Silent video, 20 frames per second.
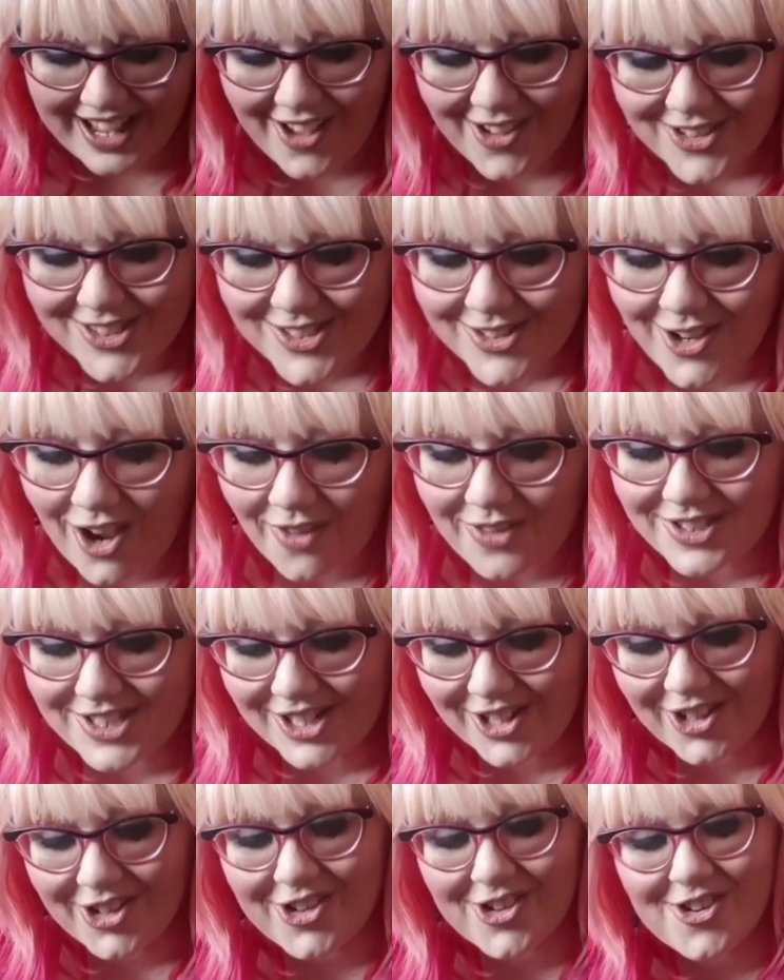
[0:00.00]
And I also got
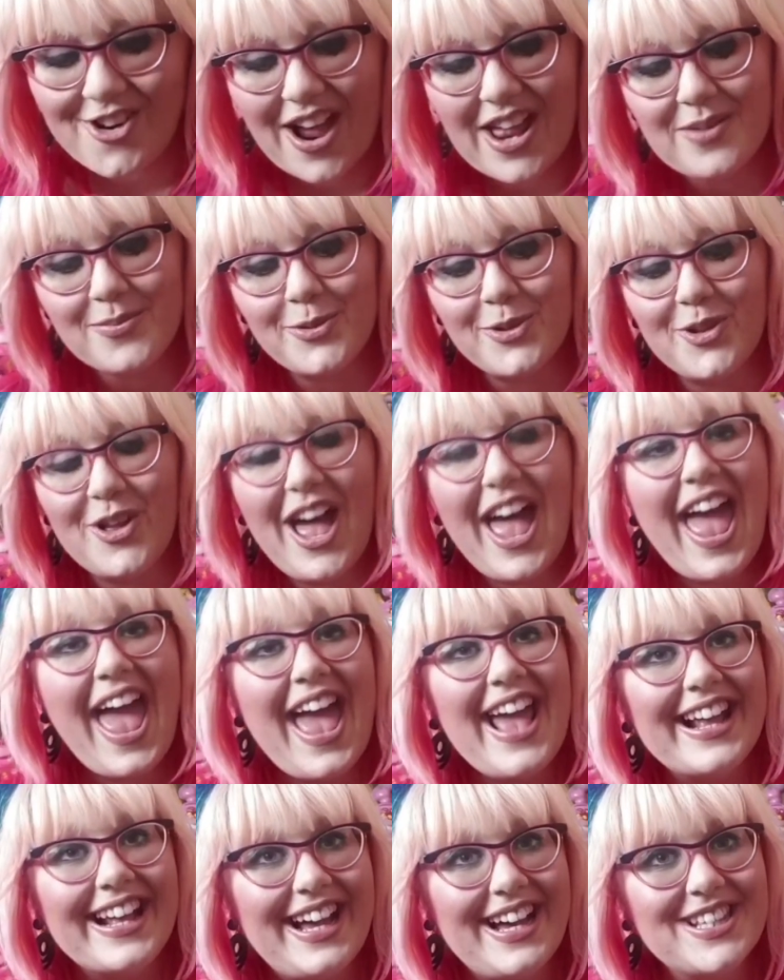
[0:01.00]
this incredible
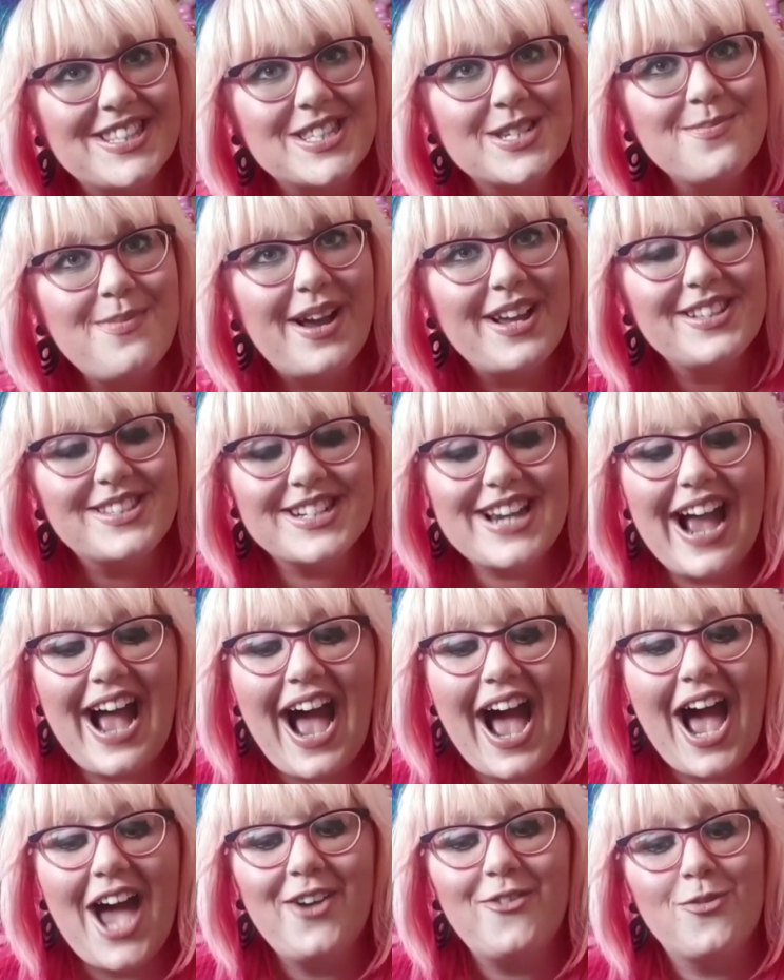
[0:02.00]
customized
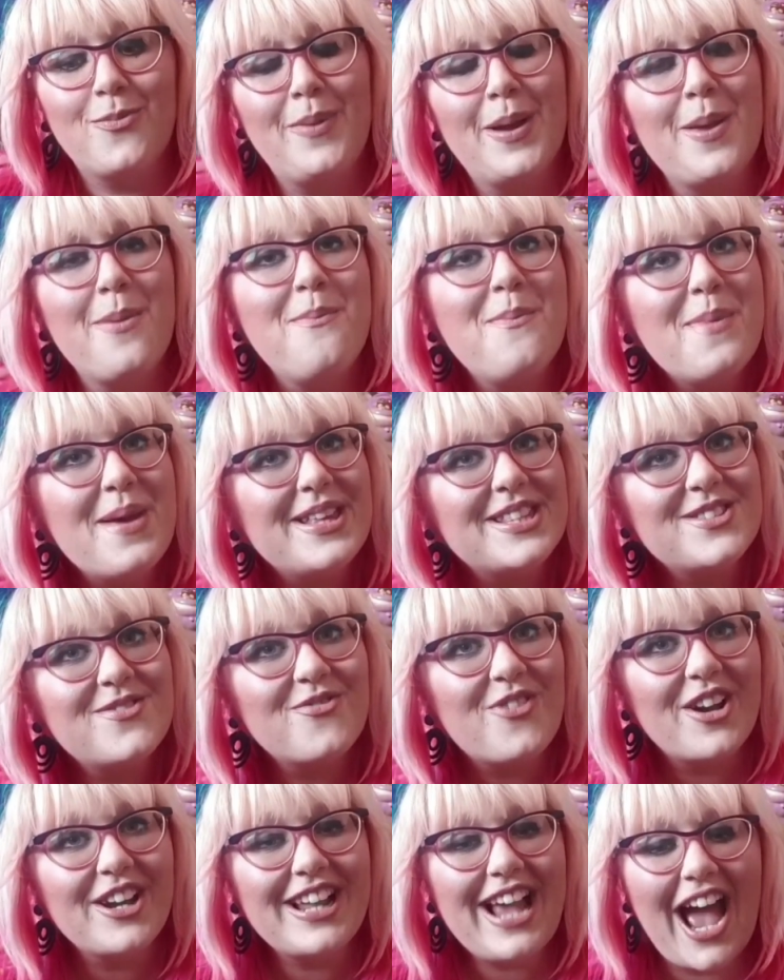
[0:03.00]
card from my
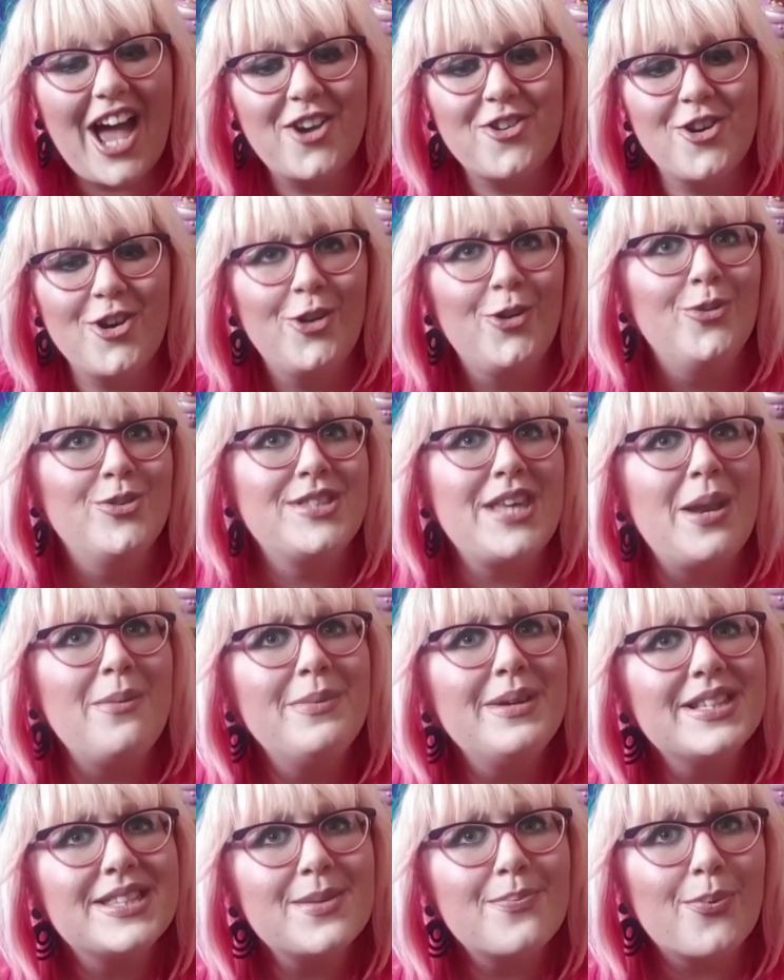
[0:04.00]
amazing friend Catherine who
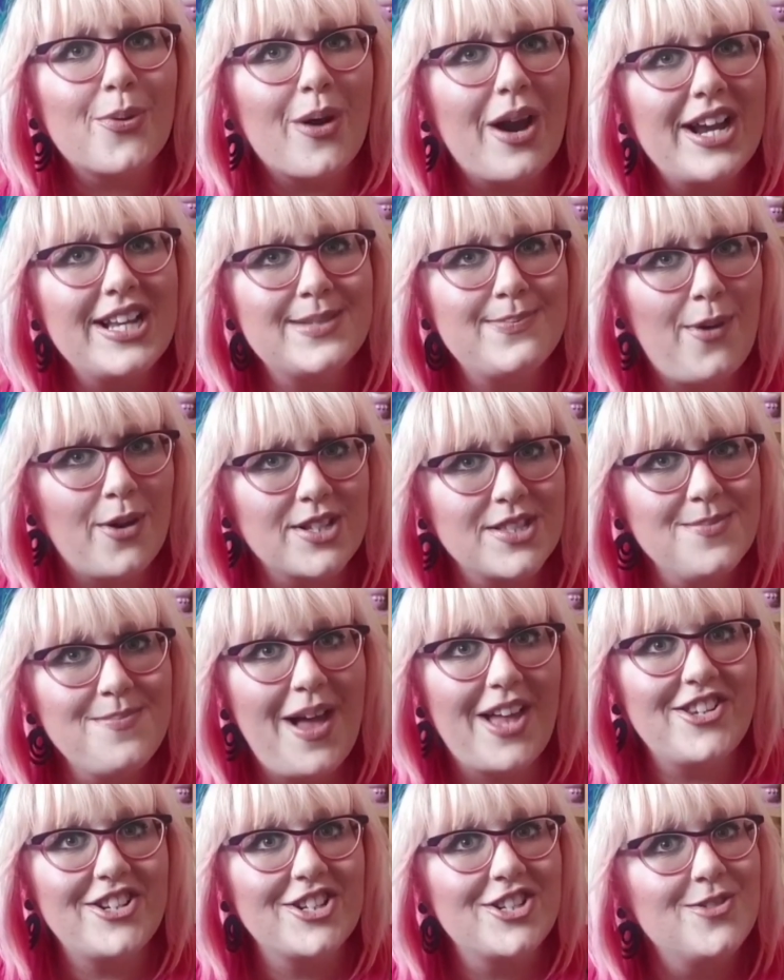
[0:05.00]
sent me a surprise box
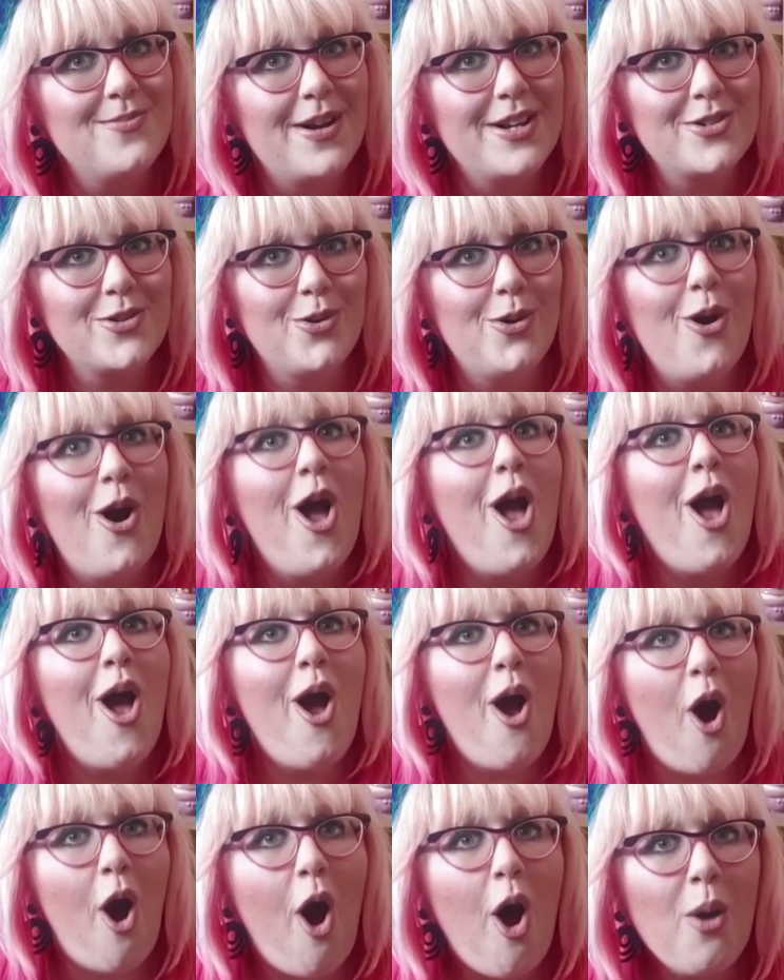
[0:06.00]
of magic to my door
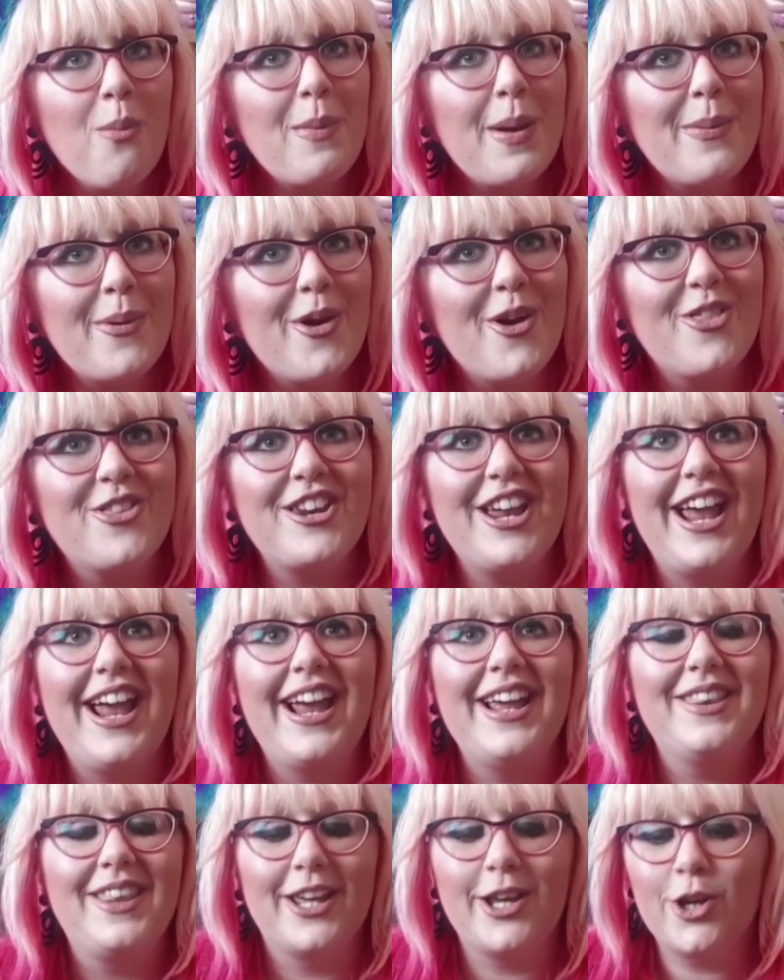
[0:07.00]
on my
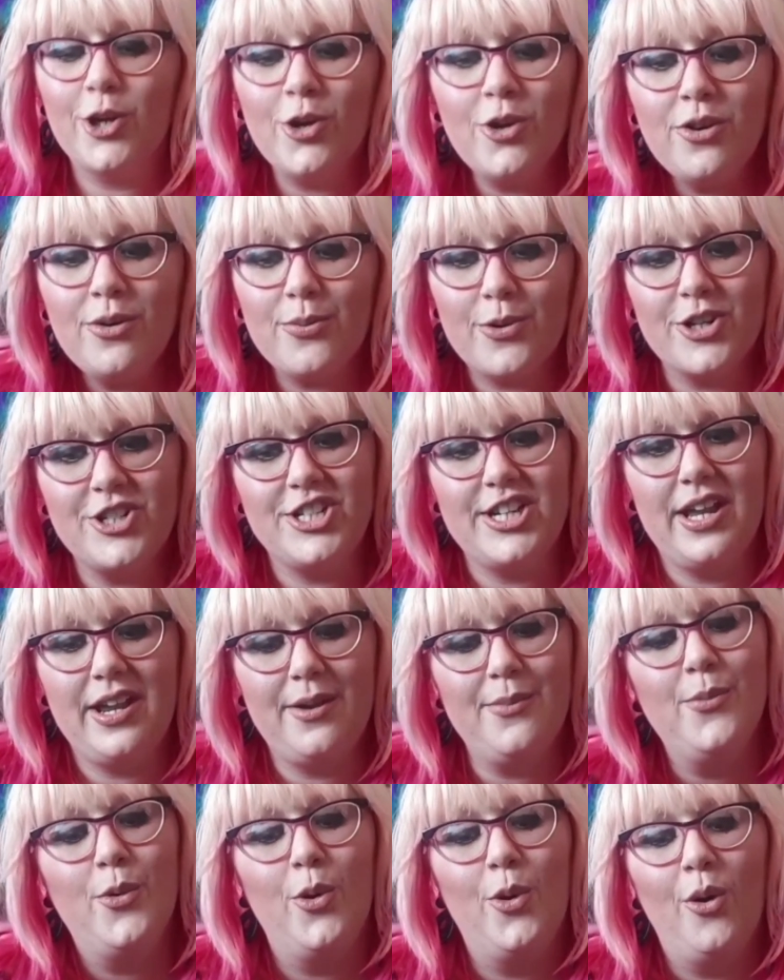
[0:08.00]
birthday, like couldn't
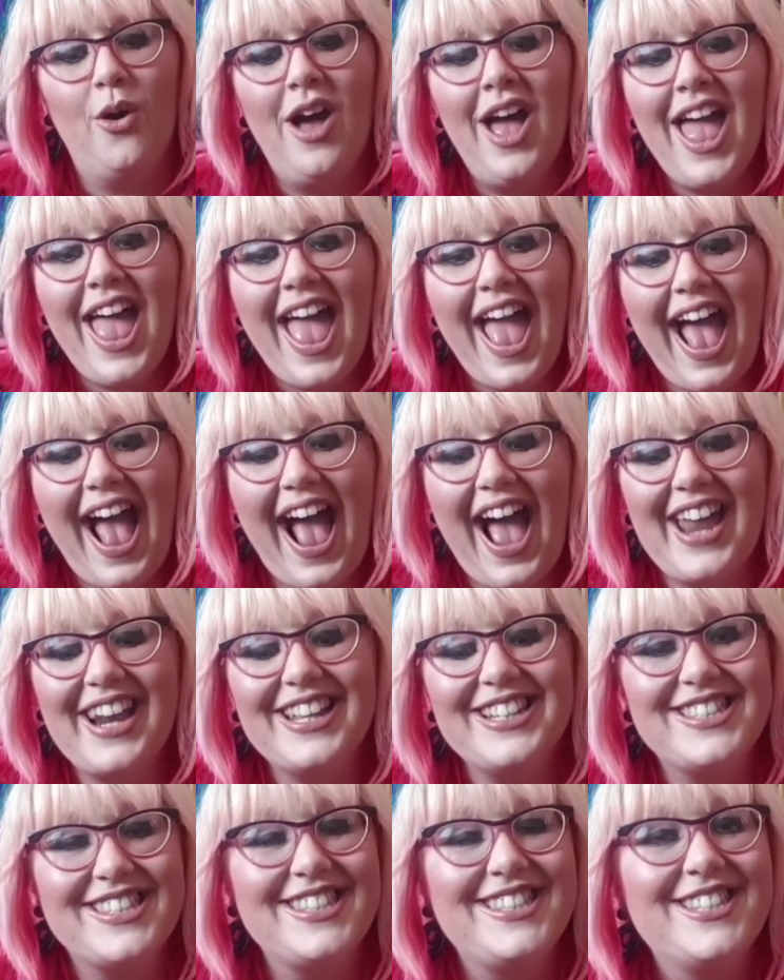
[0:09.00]
appreciate it more.
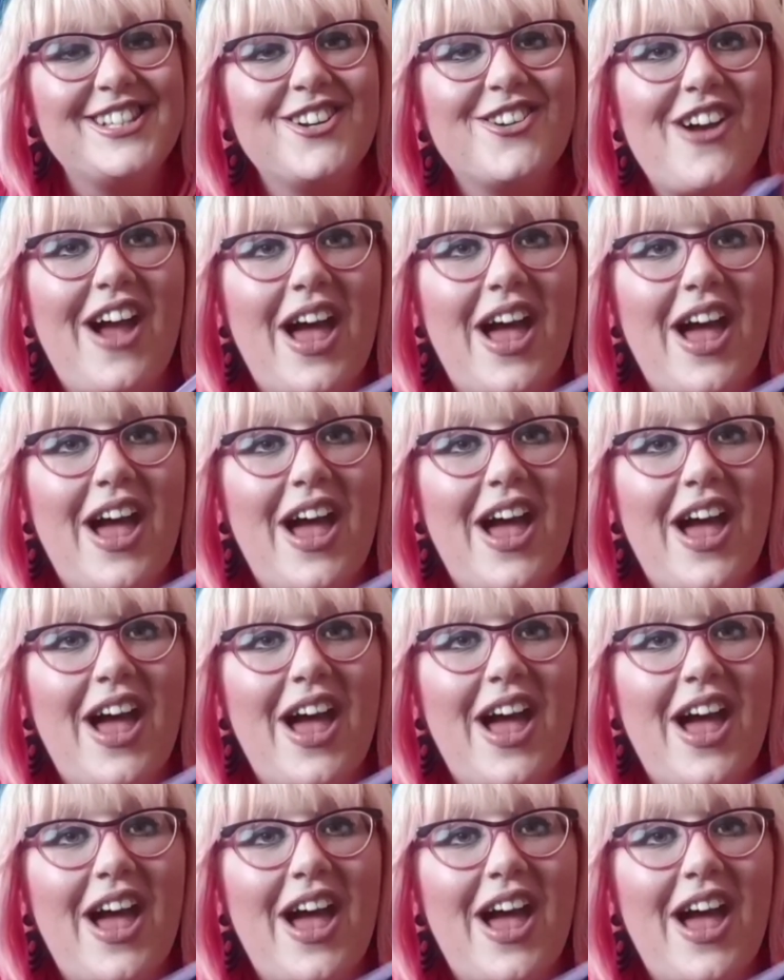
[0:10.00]
And it's this